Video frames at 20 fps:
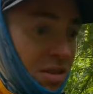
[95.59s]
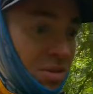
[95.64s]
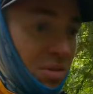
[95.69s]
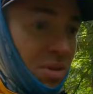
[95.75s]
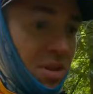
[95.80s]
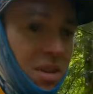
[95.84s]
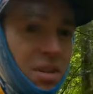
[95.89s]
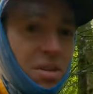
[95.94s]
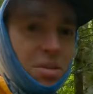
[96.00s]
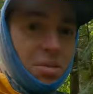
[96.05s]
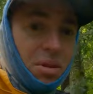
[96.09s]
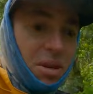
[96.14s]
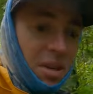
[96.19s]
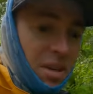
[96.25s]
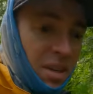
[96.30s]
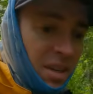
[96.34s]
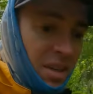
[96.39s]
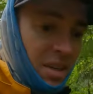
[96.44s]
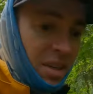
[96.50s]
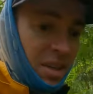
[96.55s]
this one.
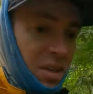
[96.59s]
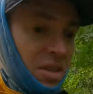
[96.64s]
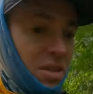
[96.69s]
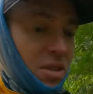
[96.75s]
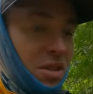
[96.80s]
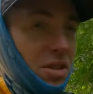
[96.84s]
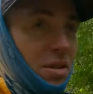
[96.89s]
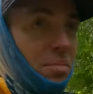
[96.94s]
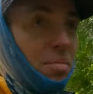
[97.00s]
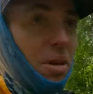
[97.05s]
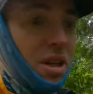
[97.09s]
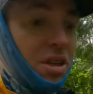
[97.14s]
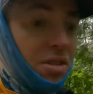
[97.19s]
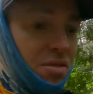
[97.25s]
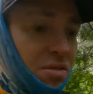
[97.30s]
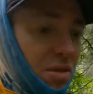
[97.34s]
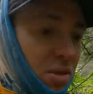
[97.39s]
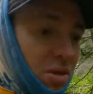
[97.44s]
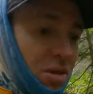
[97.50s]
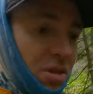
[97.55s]
Just the
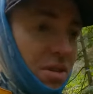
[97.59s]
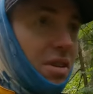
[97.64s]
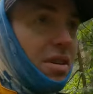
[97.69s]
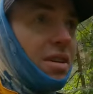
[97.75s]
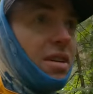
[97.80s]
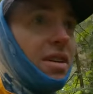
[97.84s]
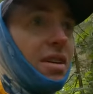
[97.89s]
bags first,